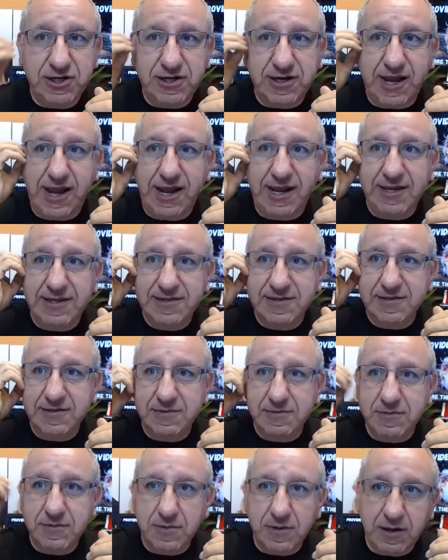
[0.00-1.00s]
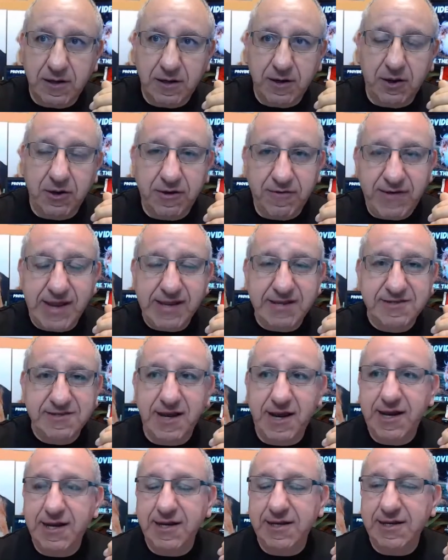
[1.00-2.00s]
and has a lot of
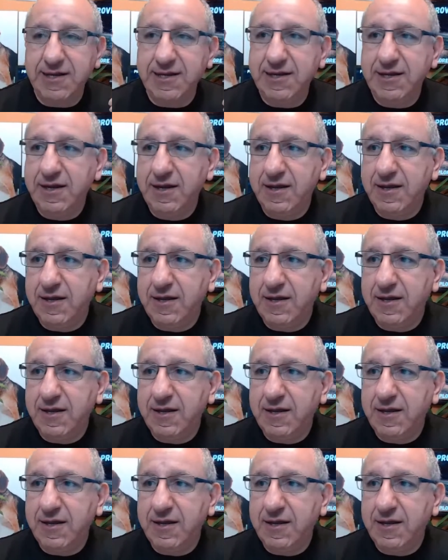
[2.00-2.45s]
anxiety,